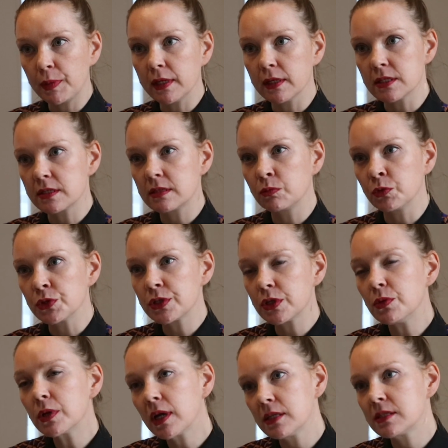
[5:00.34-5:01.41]
because we're
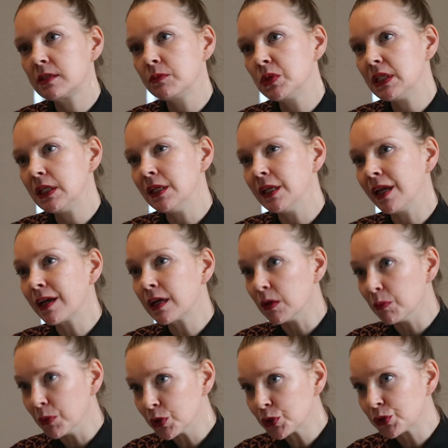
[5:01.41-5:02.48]
so accustomed to eating
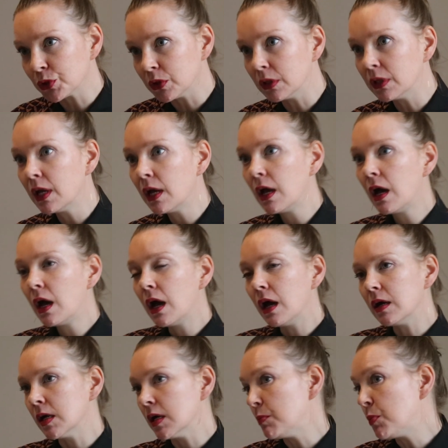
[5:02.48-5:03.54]
commercial,
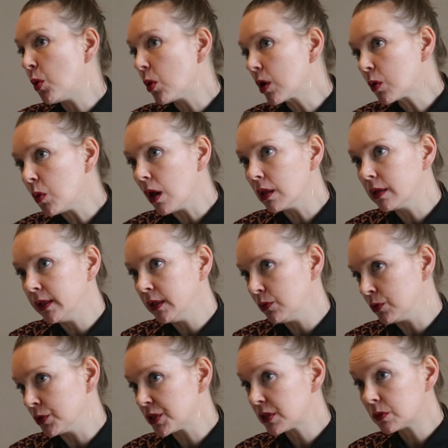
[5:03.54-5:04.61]
poor quality
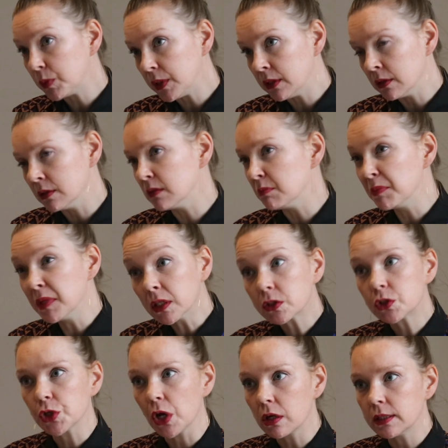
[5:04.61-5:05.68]
or sweetened
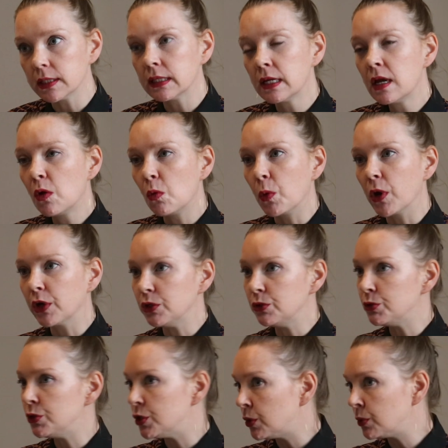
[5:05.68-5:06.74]
milk chocolate where
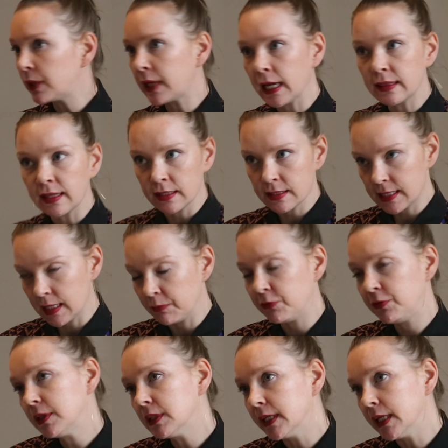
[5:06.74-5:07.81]
you don't get that same
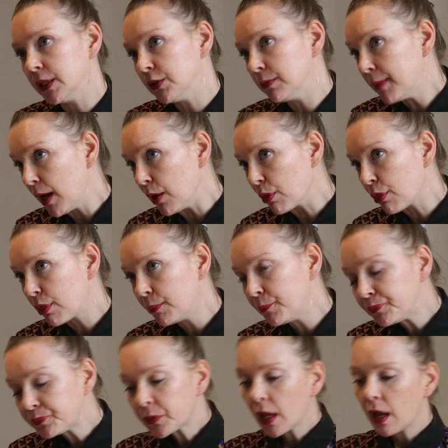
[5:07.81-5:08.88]
feeling in your mouth.
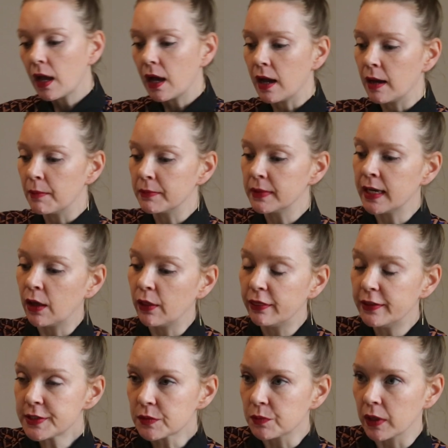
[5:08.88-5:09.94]
Now
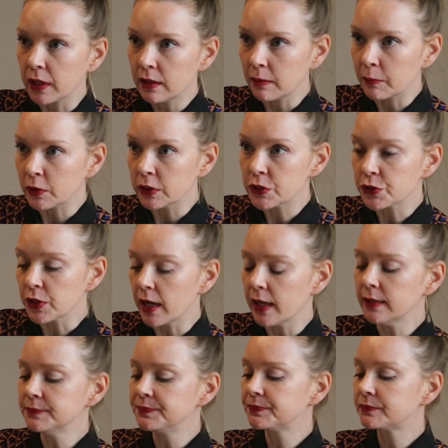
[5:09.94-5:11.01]
this one I'm going to
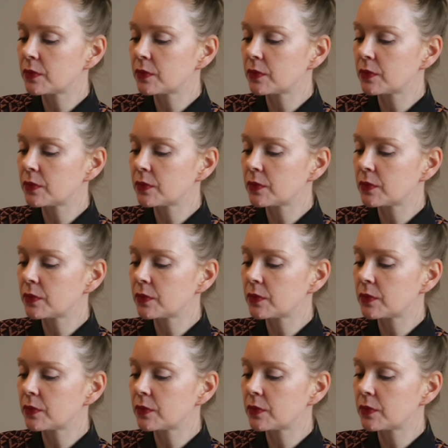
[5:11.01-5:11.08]
try.